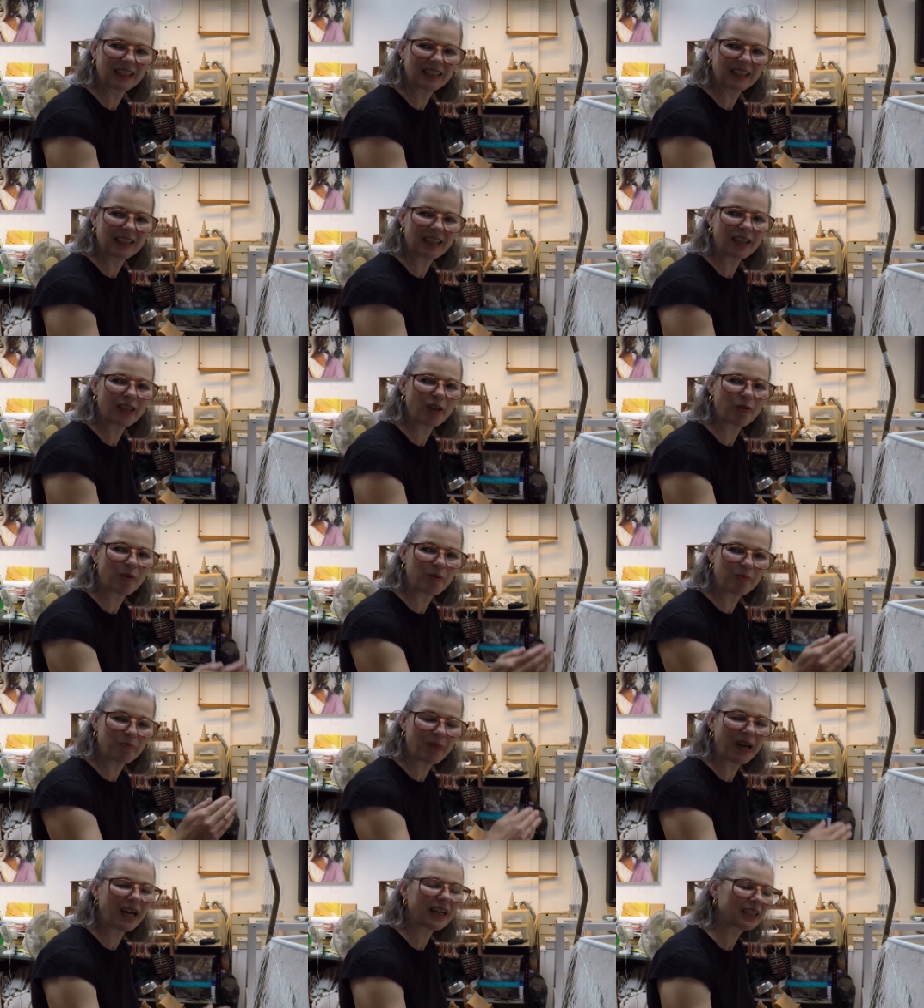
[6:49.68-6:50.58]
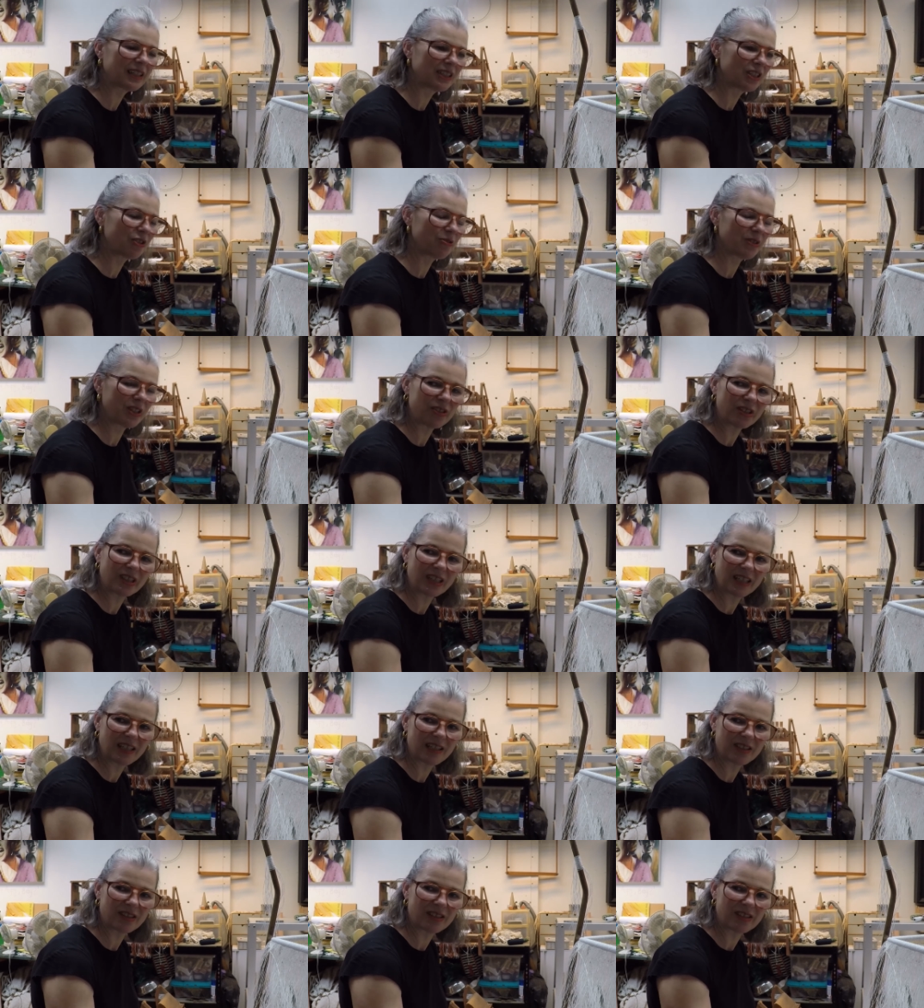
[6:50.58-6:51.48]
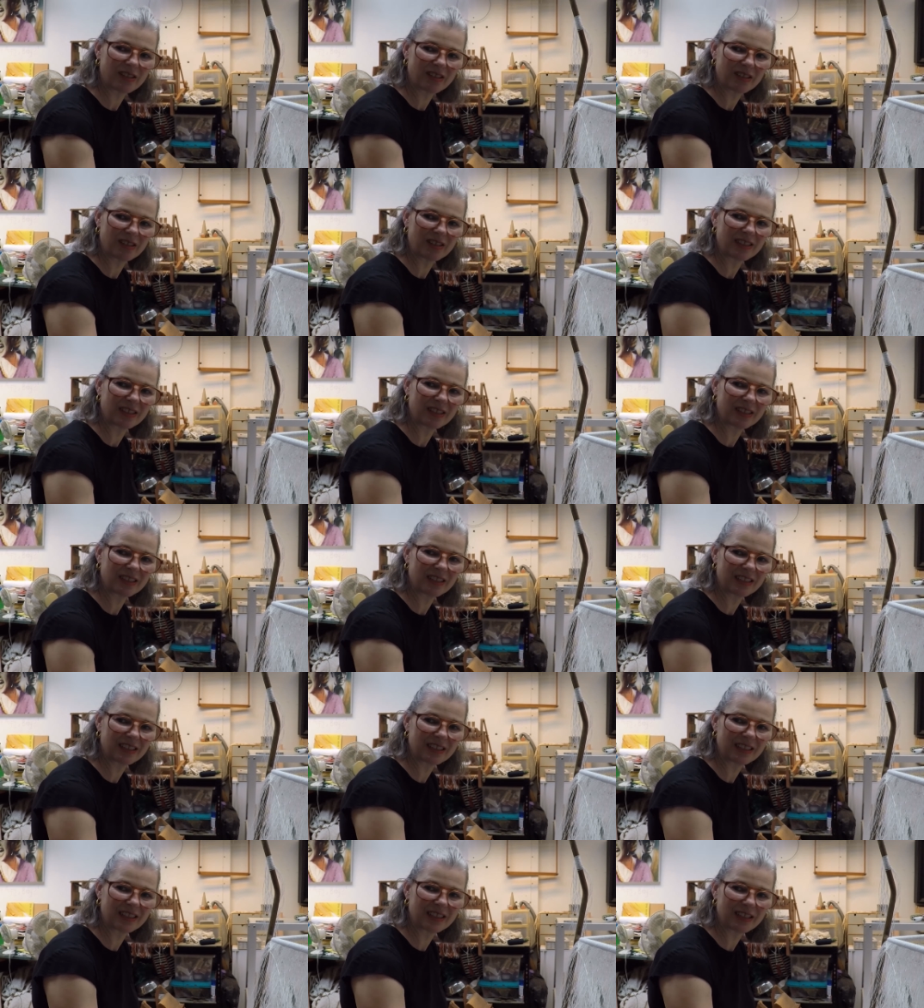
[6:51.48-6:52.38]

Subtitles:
I then went back into education and